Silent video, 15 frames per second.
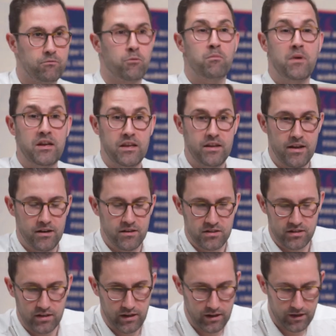for many
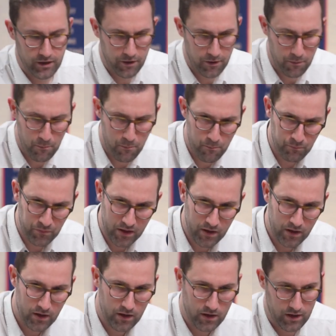years,
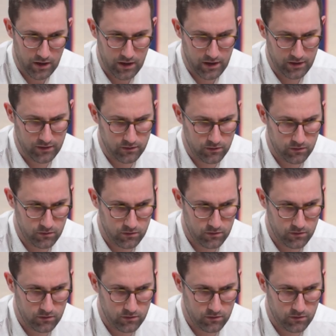and